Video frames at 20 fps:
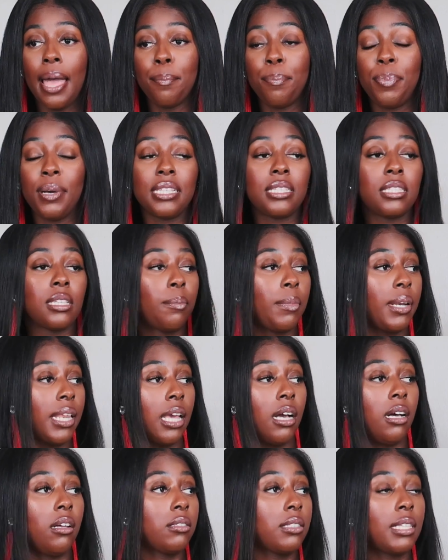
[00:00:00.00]
but
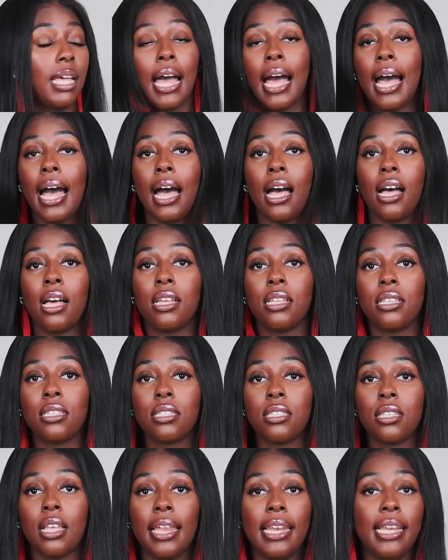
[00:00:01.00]
somebody else
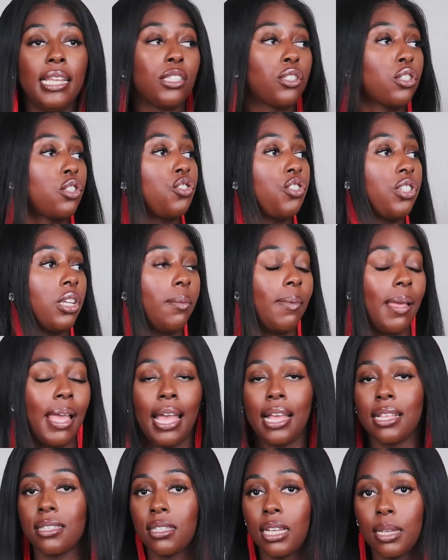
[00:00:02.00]
has an internship
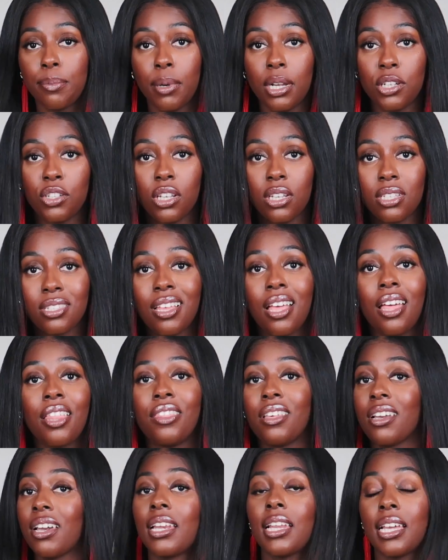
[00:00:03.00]
and side projects,
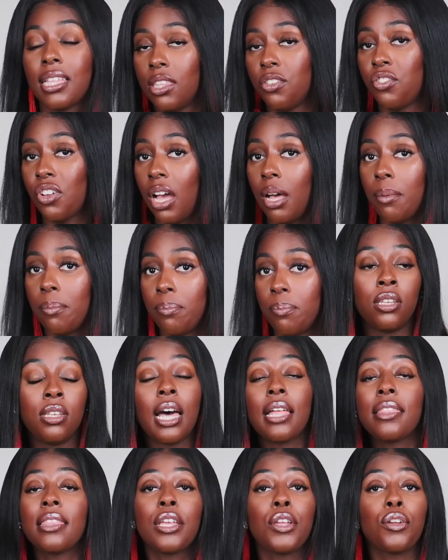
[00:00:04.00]
they're gonna get the job.
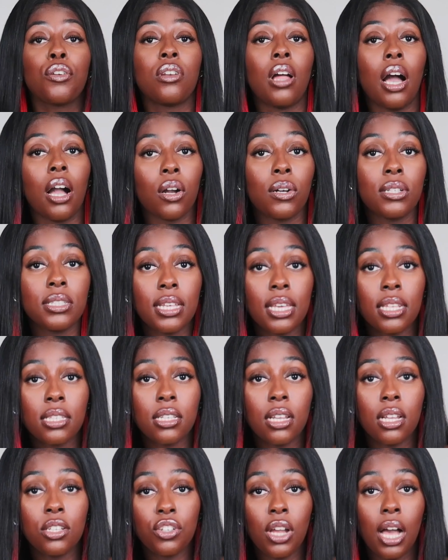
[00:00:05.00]
Not that you're not going to get
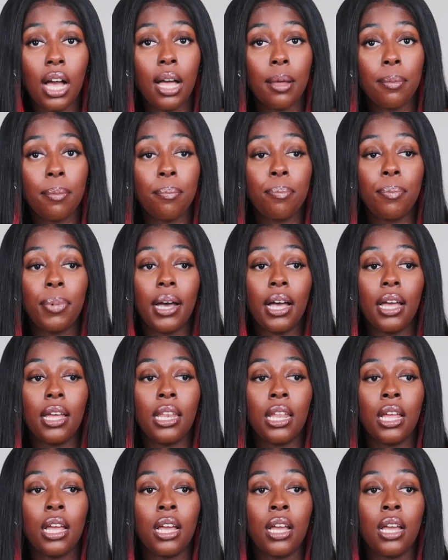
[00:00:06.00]
a job,
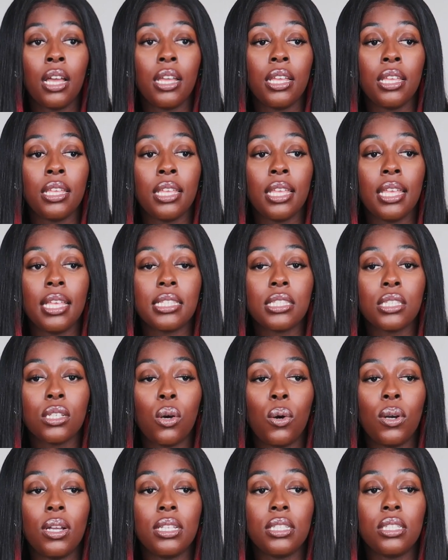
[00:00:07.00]
but it's
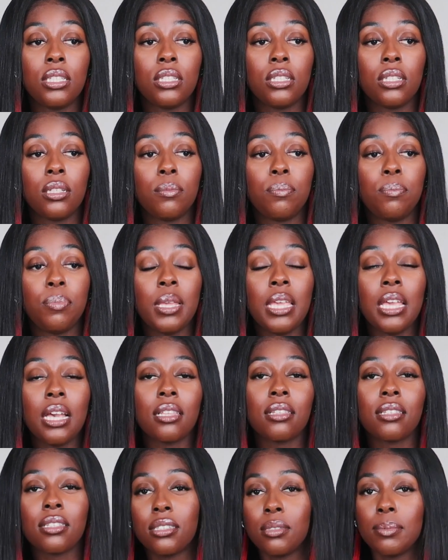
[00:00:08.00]
going to be
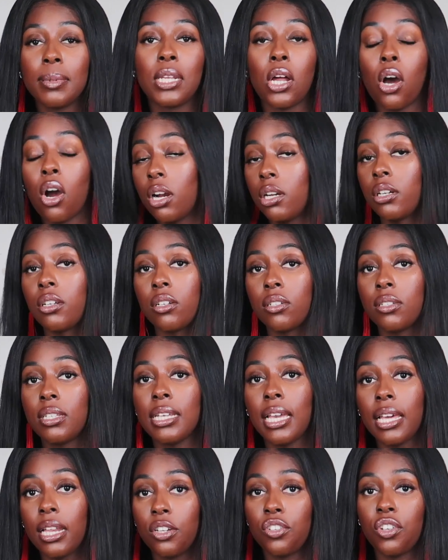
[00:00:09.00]
a little bit harder
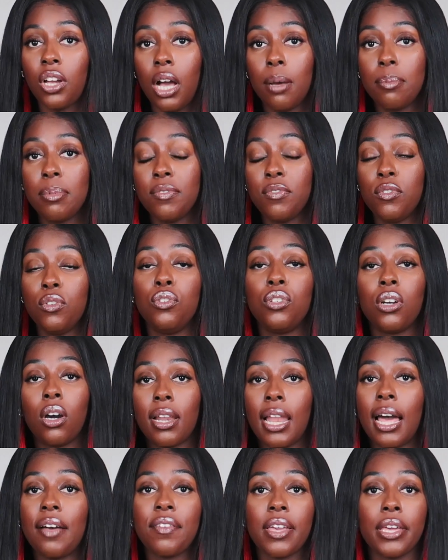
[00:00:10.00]
to get a job if you
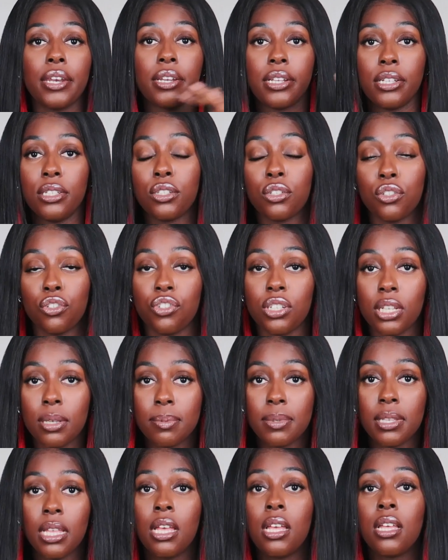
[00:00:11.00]
don't have any
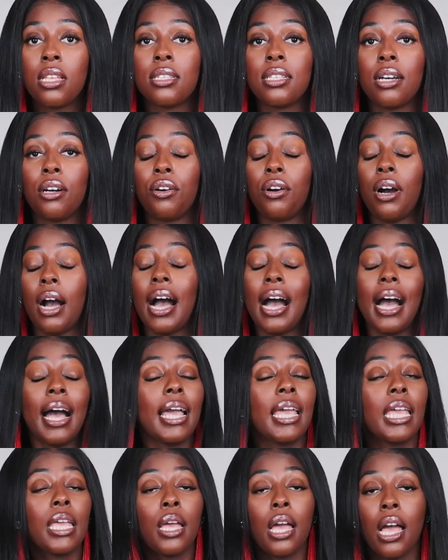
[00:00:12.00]
internships. So
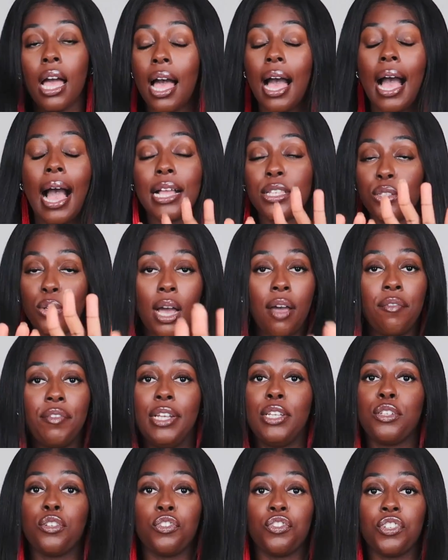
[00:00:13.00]
I don't have
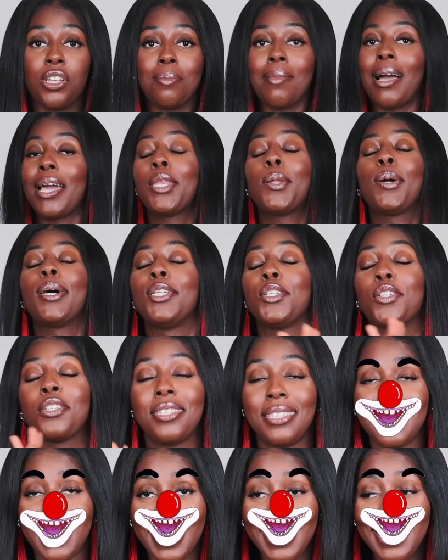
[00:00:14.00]
an internship. I know I
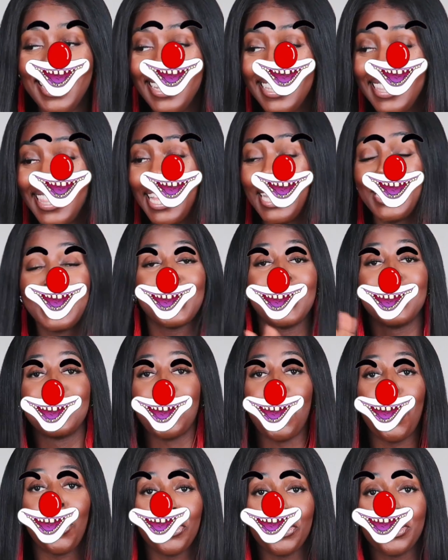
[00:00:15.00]
just said that
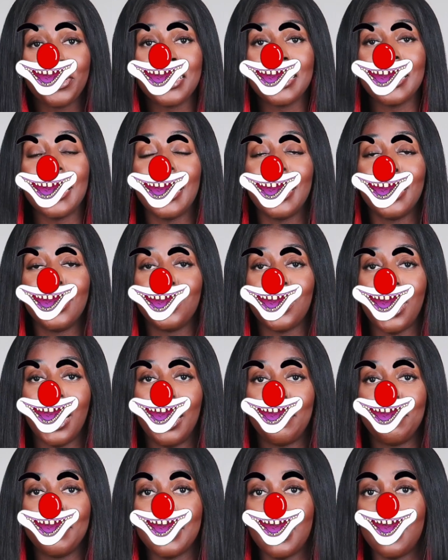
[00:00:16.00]
it's harder to get a
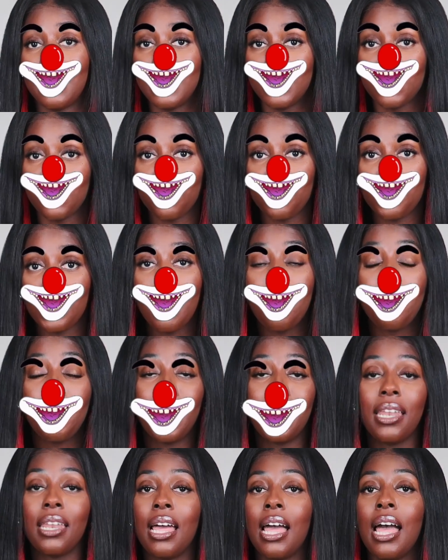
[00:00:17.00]
job without an internship,
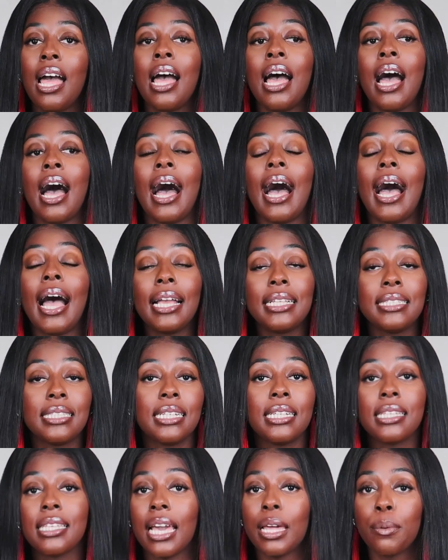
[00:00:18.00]
but I
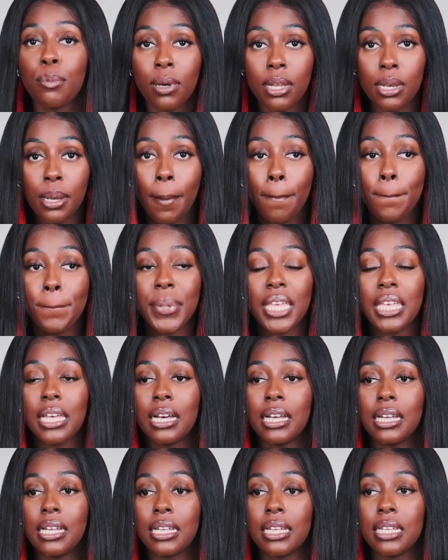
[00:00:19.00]
didn't get one
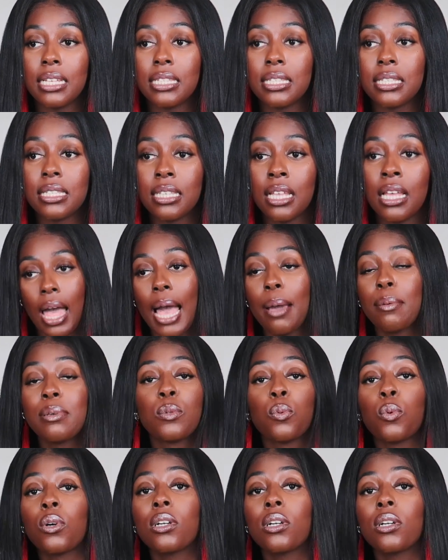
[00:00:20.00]
because I was